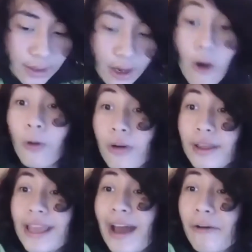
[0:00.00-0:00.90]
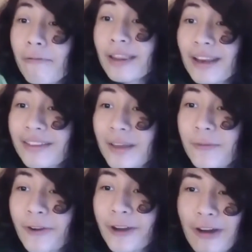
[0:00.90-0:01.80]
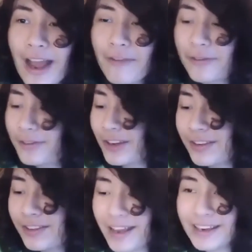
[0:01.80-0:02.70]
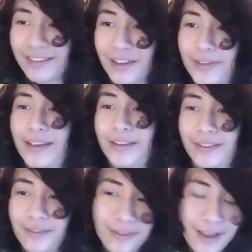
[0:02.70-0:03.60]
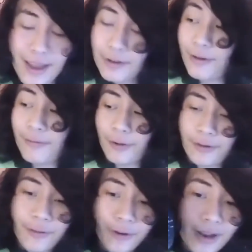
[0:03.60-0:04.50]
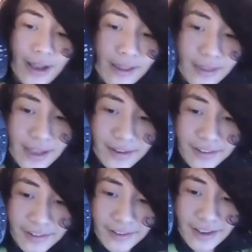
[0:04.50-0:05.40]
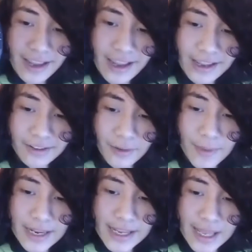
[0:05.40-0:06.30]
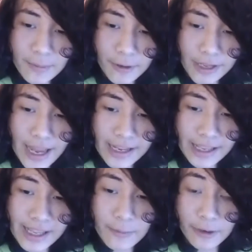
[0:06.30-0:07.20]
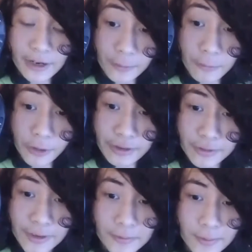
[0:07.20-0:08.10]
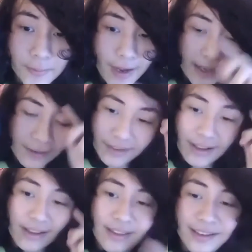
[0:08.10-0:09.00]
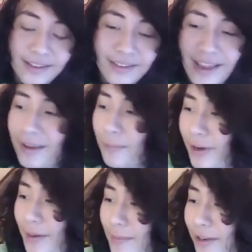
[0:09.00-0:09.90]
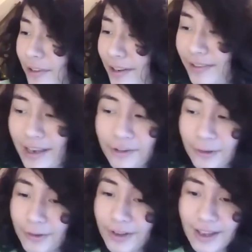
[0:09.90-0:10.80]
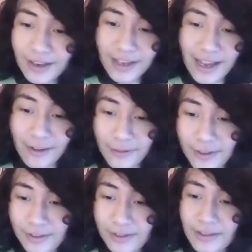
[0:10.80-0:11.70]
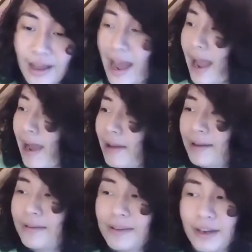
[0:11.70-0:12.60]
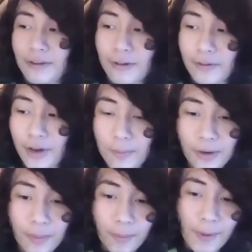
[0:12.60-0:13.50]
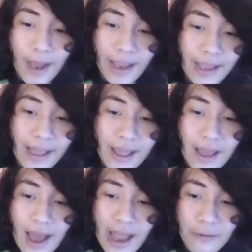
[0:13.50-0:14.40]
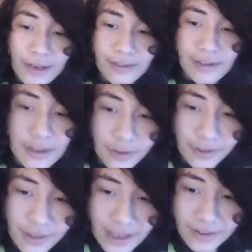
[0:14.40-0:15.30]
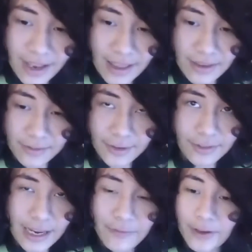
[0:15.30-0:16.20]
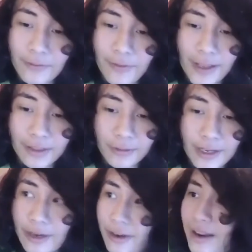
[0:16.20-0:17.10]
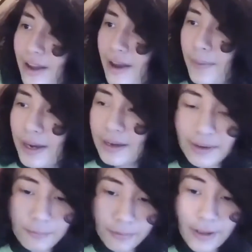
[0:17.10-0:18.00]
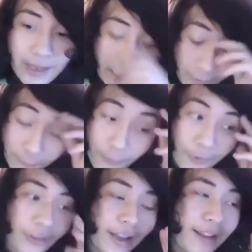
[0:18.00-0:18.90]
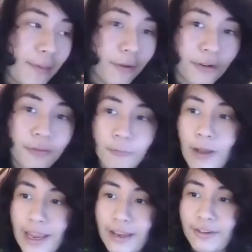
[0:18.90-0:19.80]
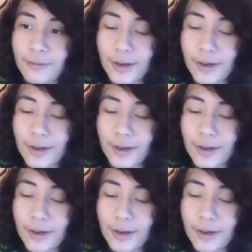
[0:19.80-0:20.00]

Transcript: Oh, yeah, one last thing before I go. I have just seconds left. It's 12:44. This is a mini keyboard, a Canacade keyboard. If you're working with Raspberry Pis, this is like pretty much essential to have. This, whenever I boot up a Pi, I always use this and then just if config through here. But plugging in a full-size keyboard is way too